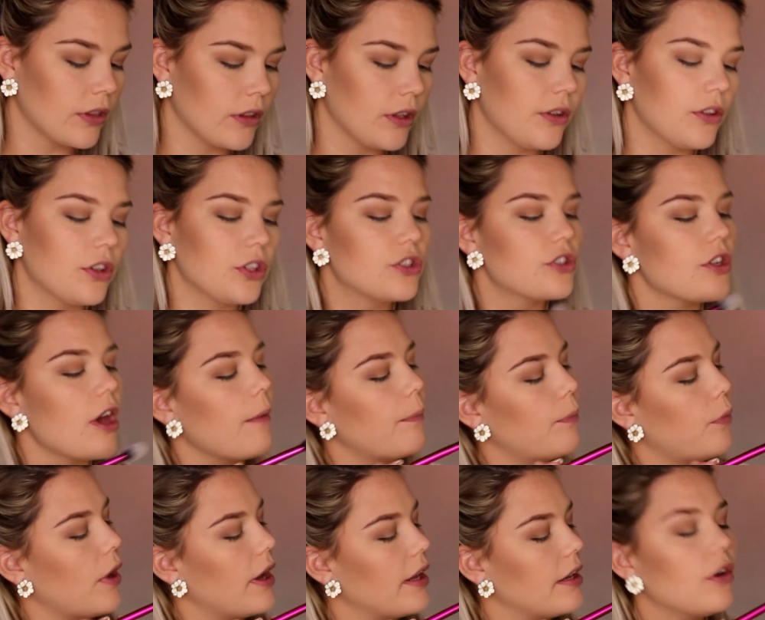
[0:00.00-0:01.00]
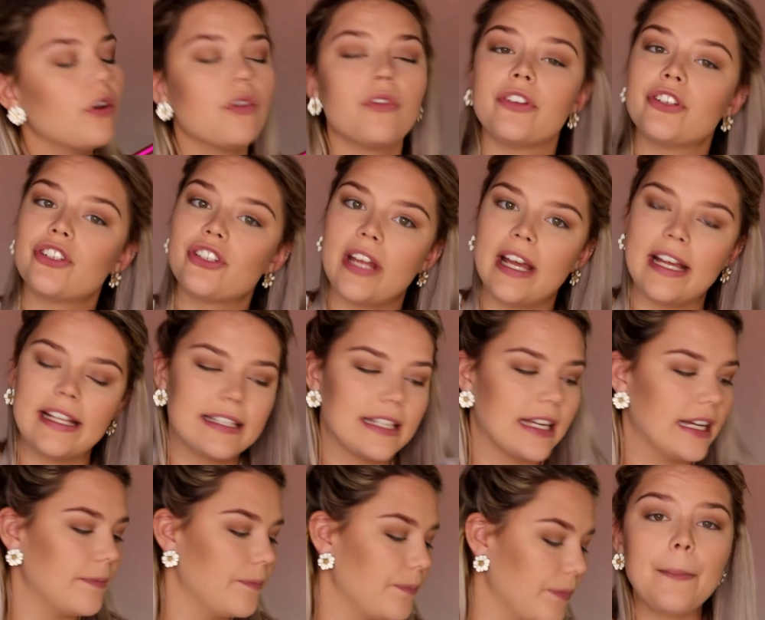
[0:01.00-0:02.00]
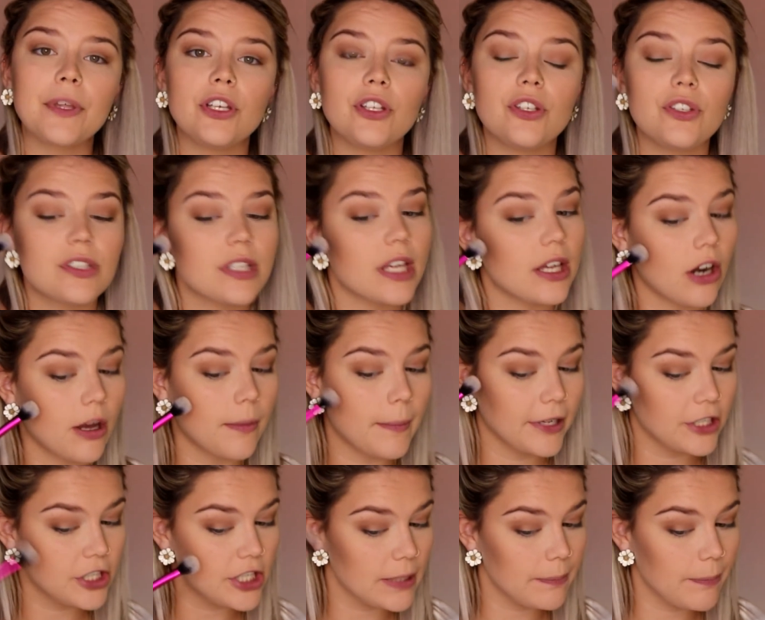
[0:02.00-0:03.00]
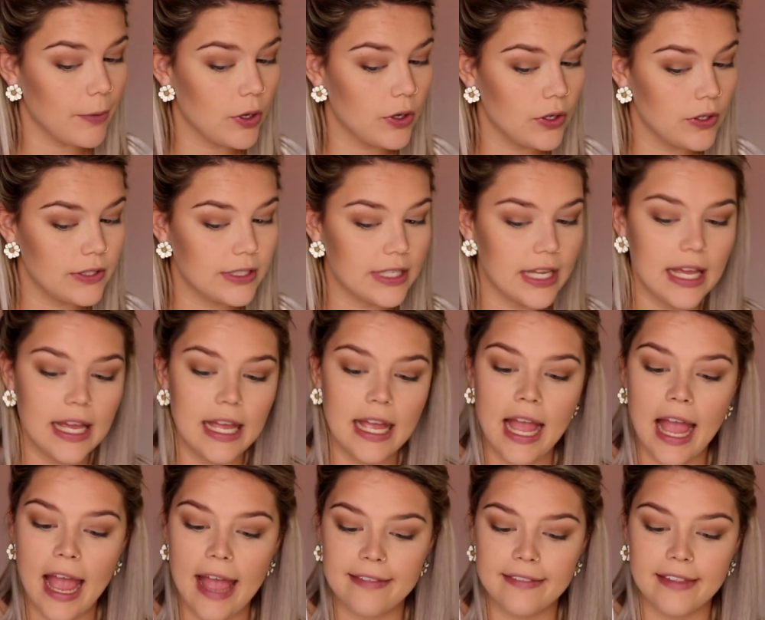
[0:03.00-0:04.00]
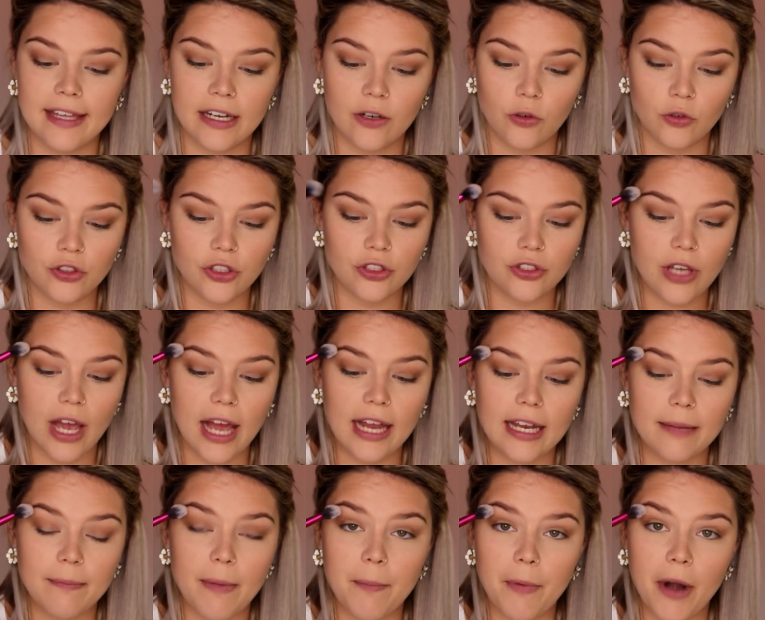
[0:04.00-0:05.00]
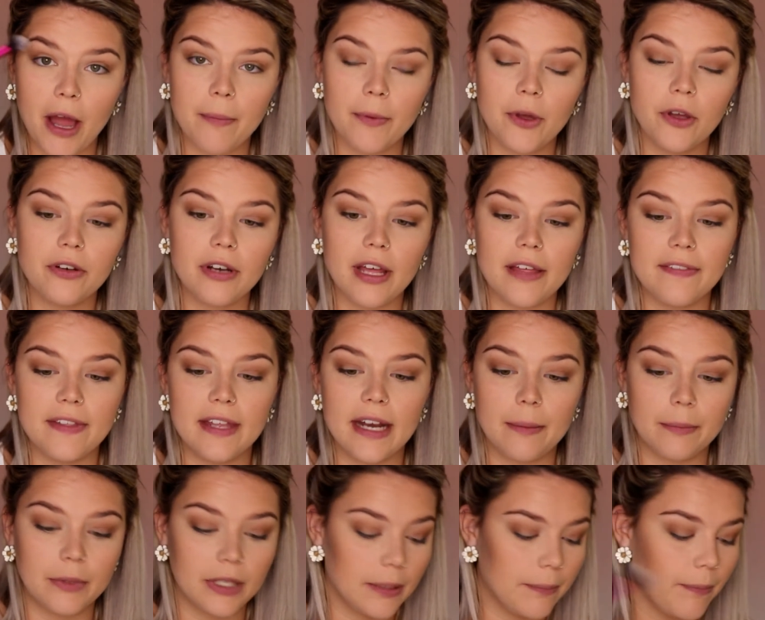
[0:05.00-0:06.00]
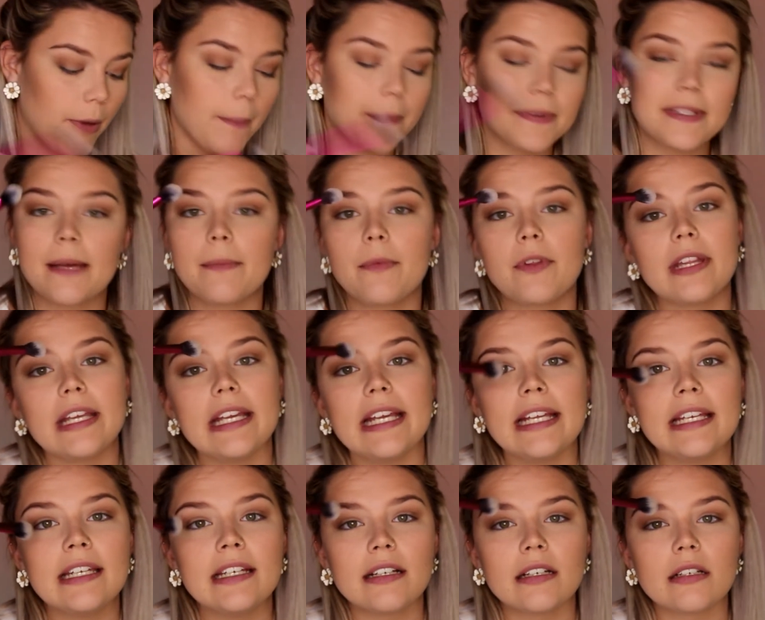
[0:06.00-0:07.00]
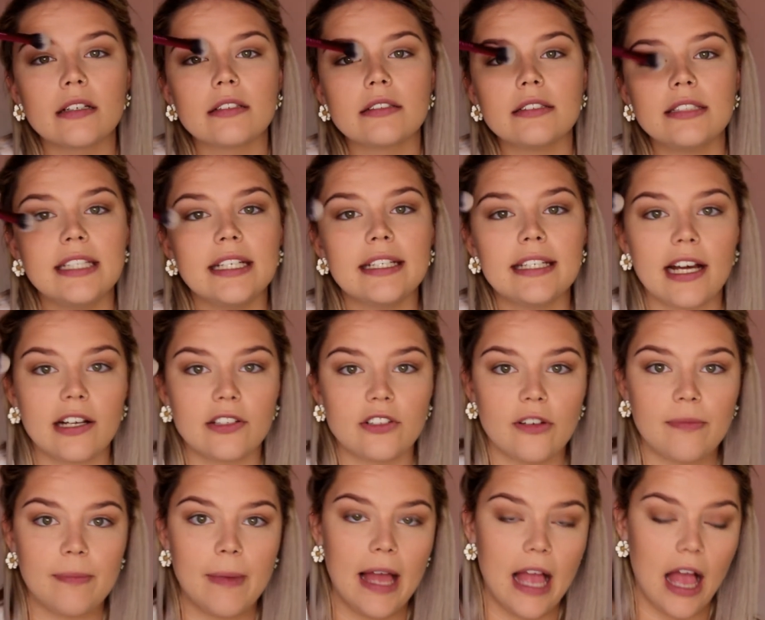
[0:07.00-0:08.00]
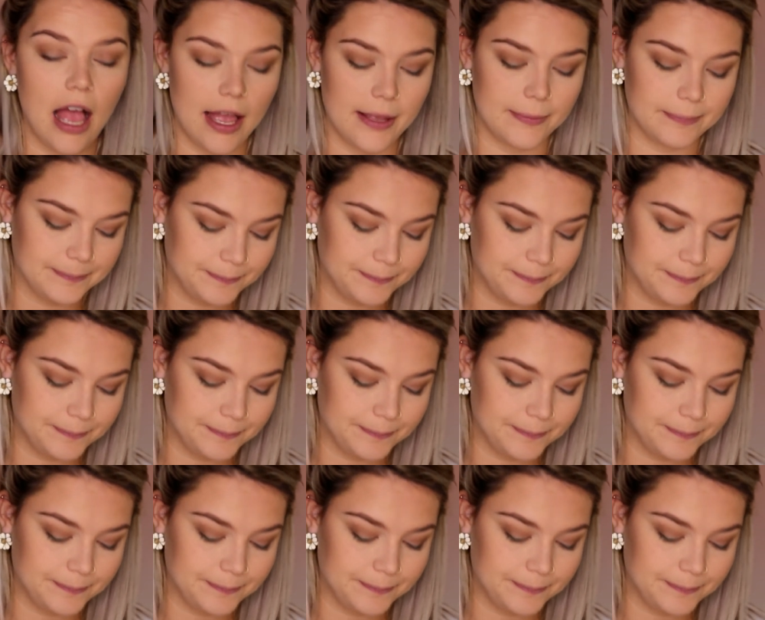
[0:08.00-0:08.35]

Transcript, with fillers: the top one, Originator. I'm going to use that on my cheekbones and then also to highlight my brow bone and then I'm going to pop some on the inner tear duct of my eye.